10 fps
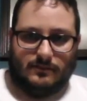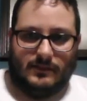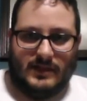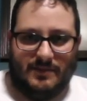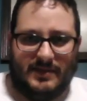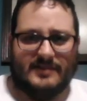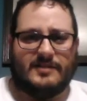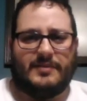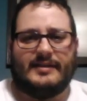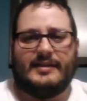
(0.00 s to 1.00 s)
because this
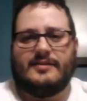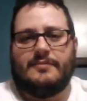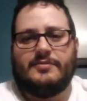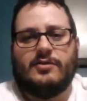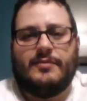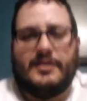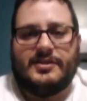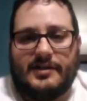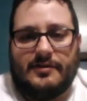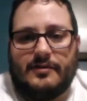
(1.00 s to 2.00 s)
plant takes up so much
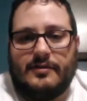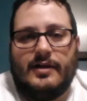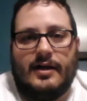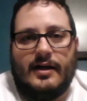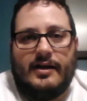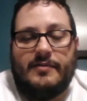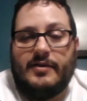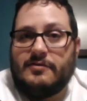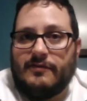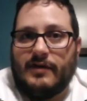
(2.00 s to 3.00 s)
nickel, it can be
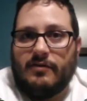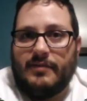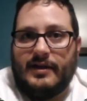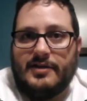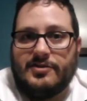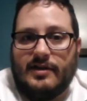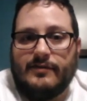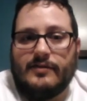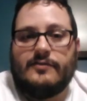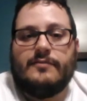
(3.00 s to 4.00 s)
used in phytoremediation
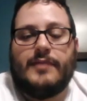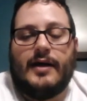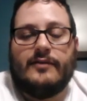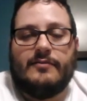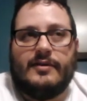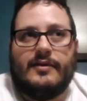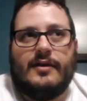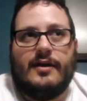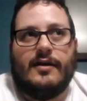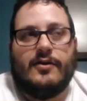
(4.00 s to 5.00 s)
efforts, possibly.
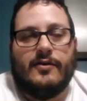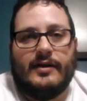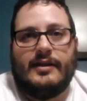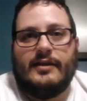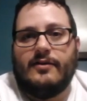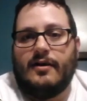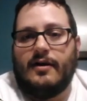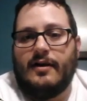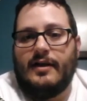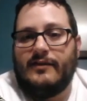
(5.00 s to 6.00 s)
Currently, there
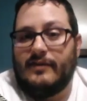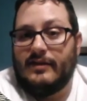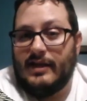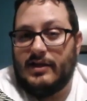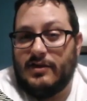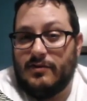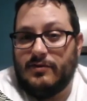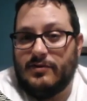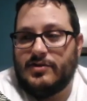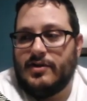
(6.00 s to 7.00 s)
isn't a
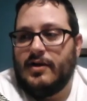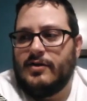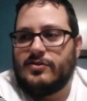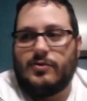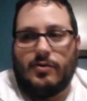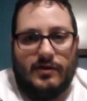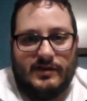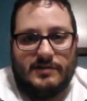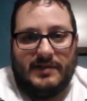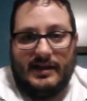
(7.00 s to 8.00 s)
huge store of this plant